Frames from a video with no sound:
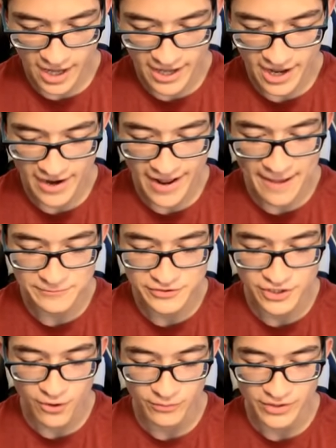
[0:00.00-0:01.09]
I, I am
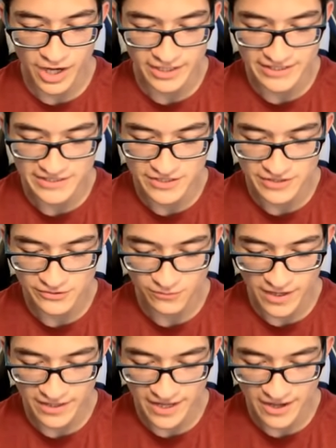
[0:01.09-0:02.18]
so not into this
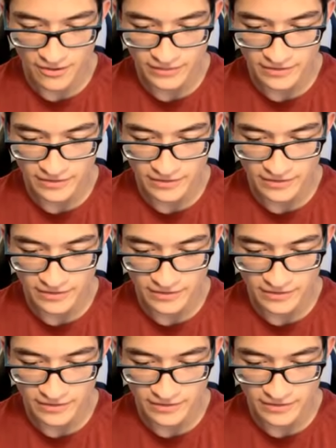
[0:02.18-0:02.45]
right now.